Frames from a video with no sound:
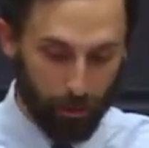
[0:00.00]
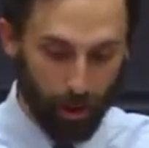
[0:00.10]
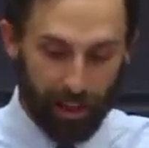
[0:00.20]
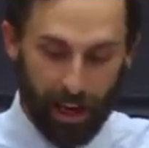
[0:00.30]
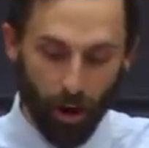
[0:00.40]

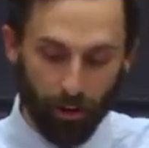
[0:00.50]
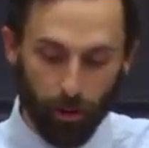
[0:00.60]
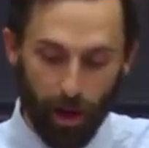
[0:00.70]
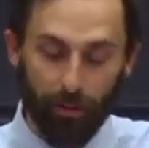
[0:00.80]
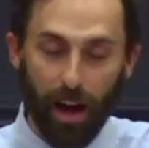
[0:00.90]
but they
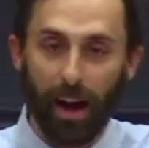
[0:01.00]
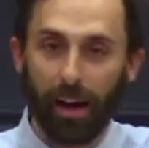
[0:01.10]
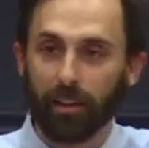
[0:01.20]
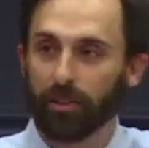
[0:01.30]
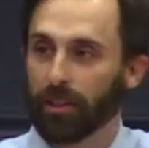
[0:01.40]
also have
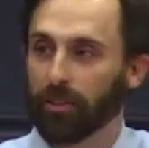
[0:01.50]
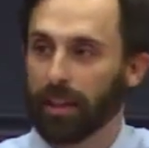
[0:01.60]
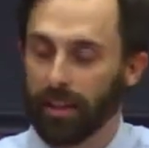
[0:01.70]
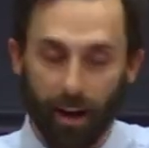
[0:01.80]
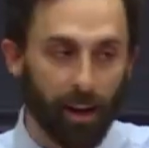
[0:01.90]
eyes to
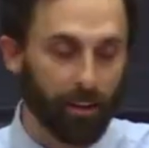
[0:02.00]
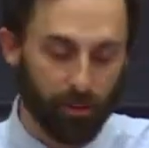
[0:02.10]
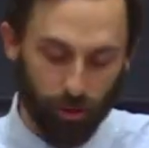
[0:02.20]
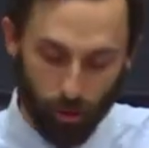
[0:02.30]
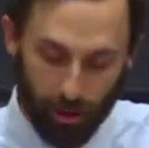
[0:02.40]
see
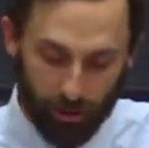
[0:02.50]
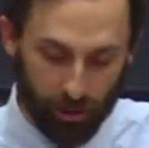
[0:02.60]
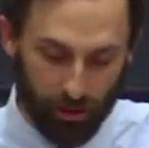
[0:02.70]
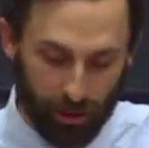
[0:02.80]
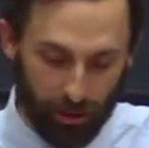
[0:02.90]
God's
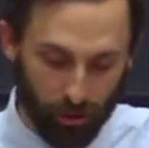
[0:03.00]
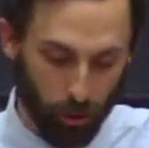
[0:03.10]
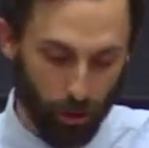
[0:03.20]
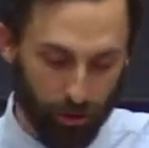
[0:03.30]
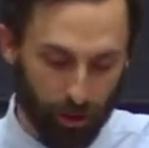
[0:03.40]
graciousness
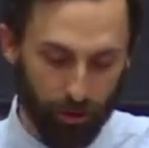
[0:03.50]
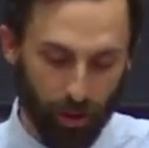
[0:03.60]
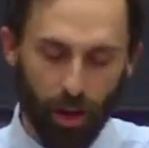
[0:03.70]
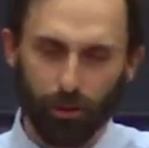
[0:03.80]
towards us.